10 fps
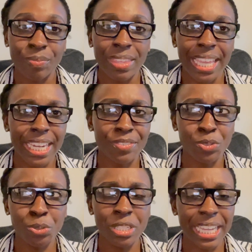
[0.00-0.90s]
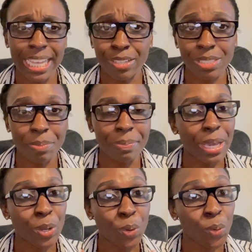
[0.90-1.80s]
And if you check out some of
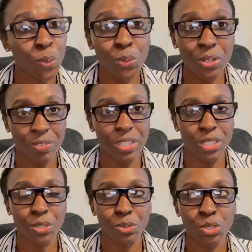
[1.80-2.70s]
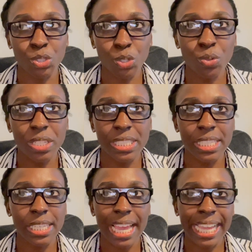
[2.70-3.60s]
my older videos, you're going to
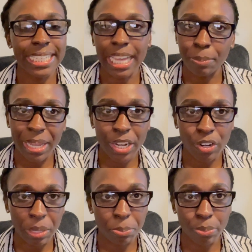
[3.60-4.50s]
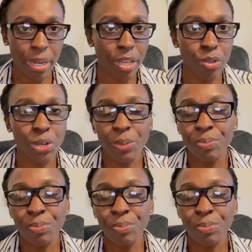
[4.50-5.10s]
see I dyed my hair like brown.